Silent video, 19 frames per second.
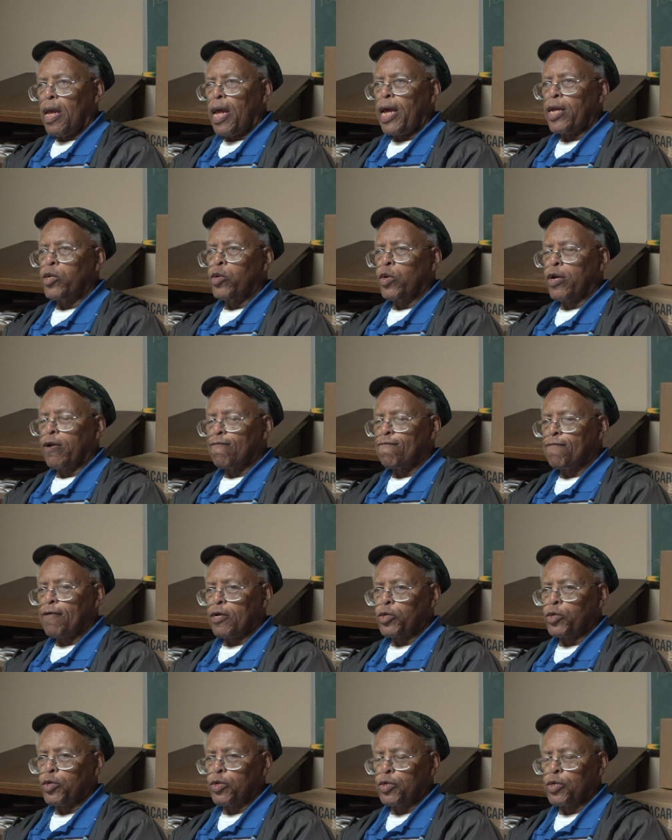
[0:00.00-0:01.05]
and you
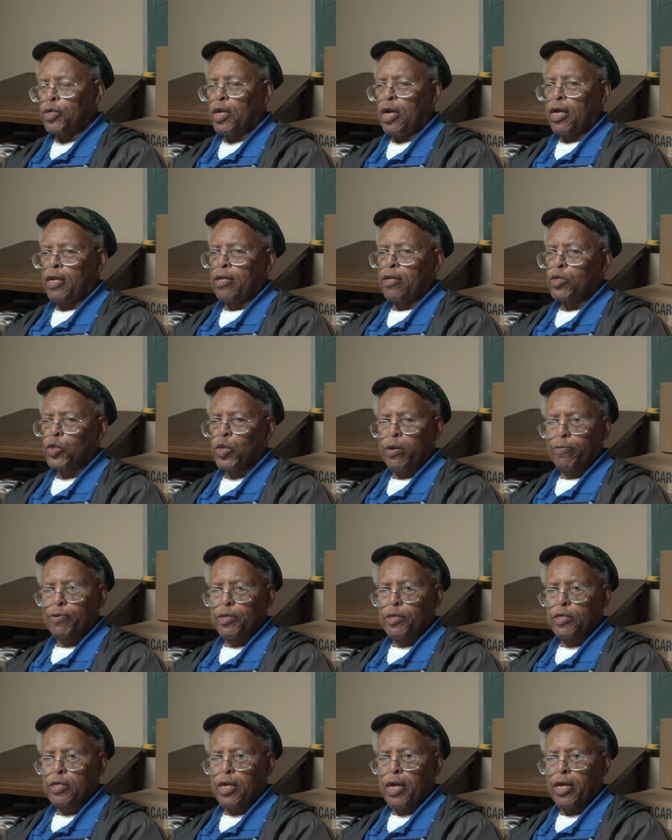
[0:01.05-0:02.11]
confess your sin the
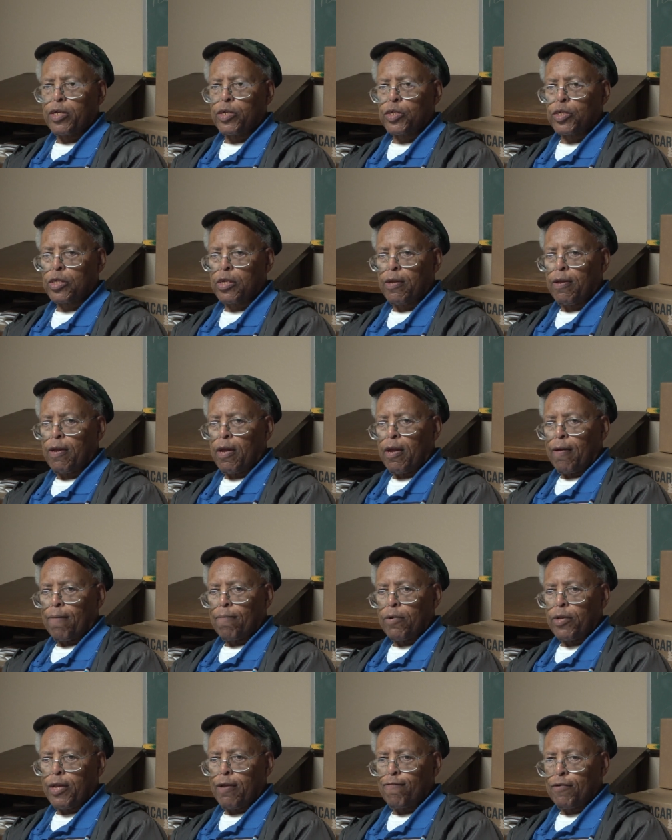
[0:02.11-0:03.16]
scripture says
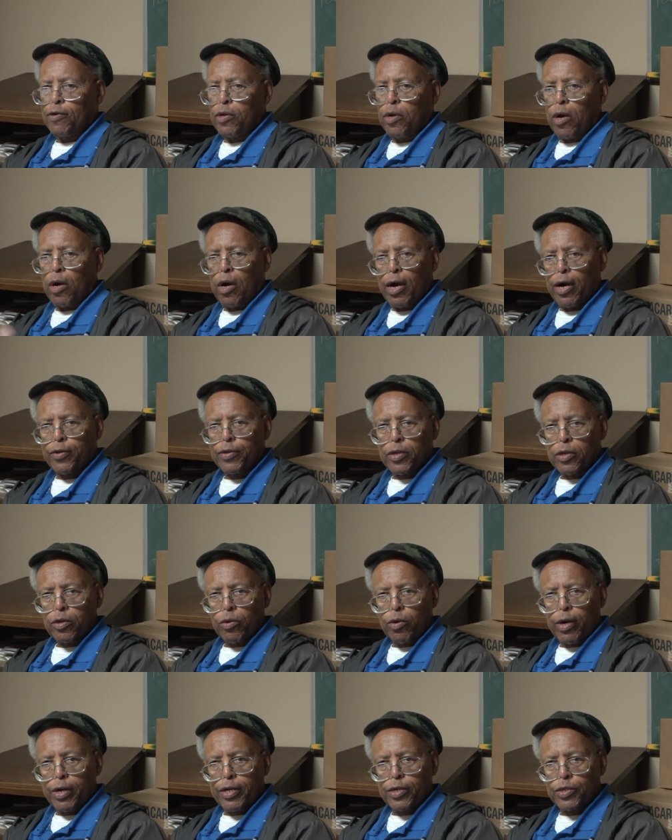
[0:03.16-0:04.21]
believe in your heart the
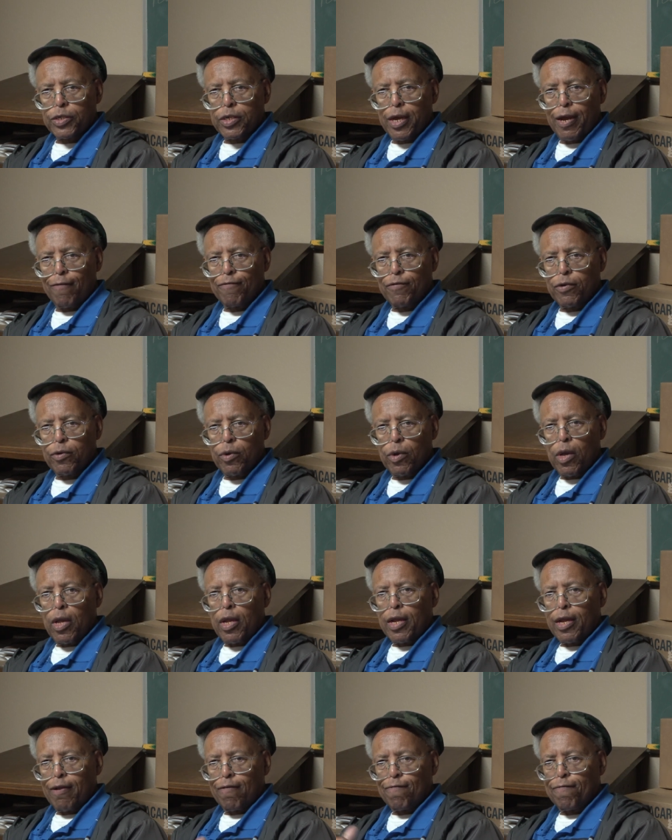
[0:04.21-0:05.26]
lord has saved you
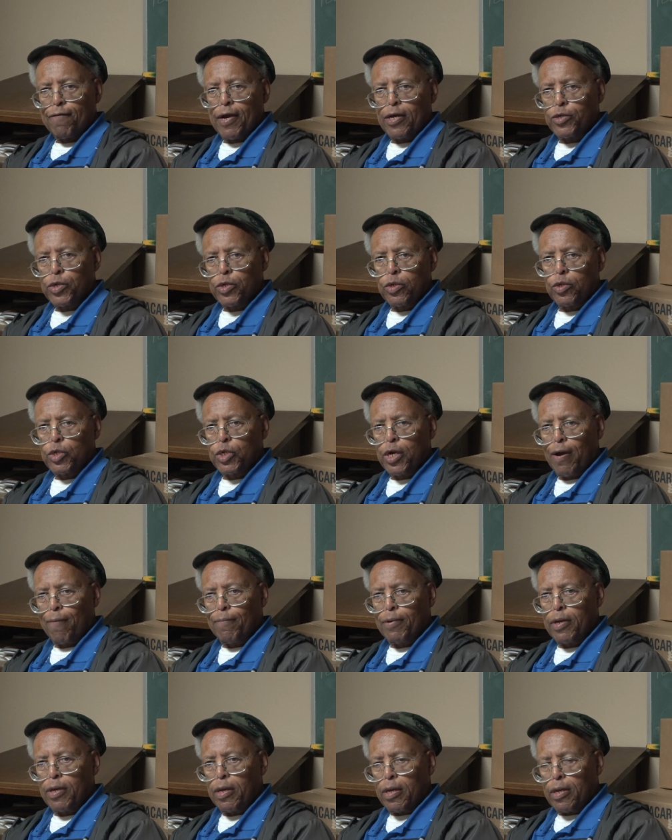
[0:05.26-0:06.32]
confess and you shall
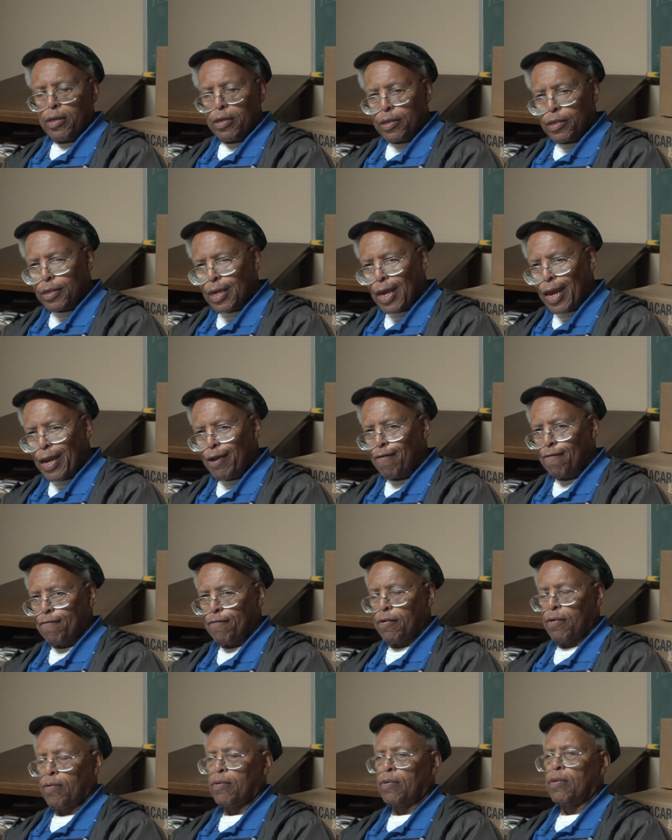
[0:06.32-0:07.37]
be
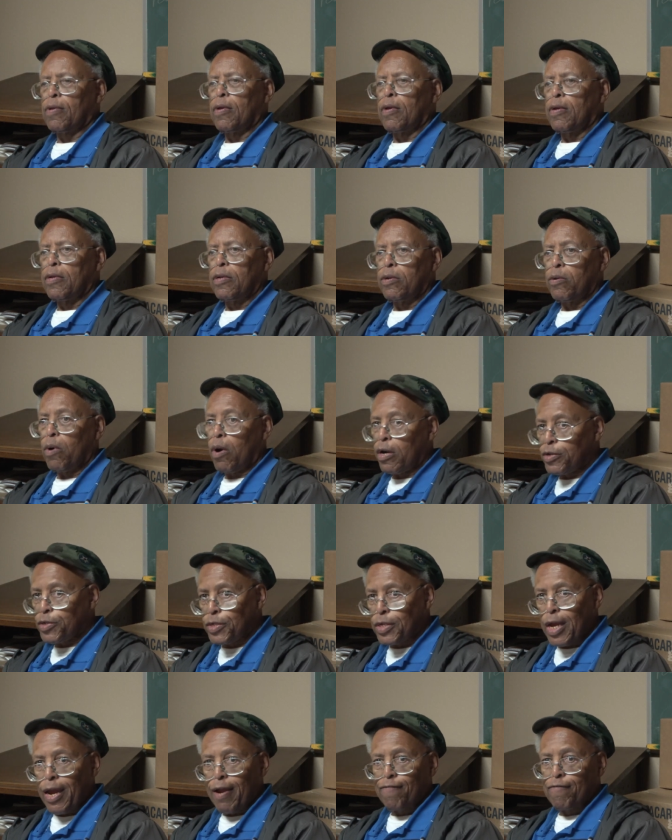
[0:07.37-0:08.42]
saved you are
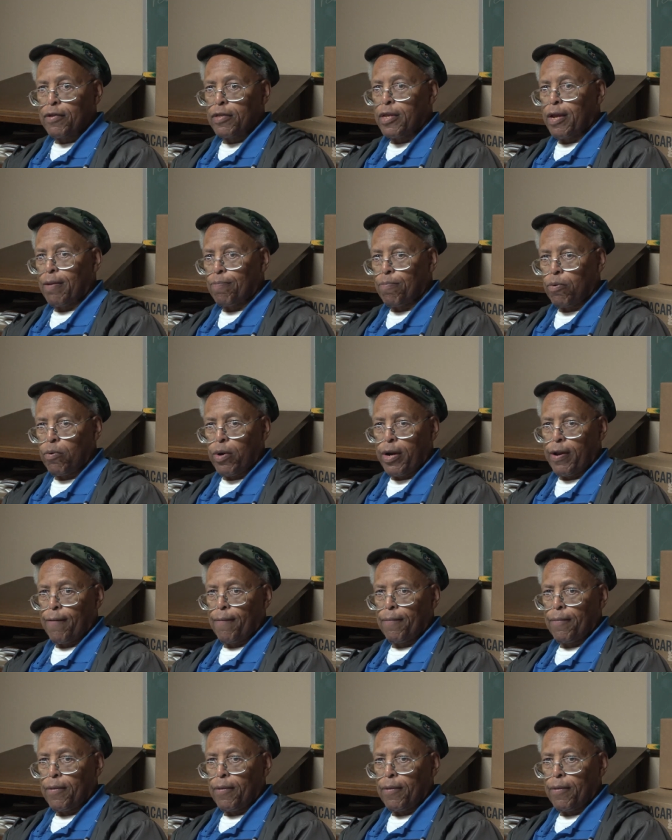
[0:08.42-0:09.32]
saved at that point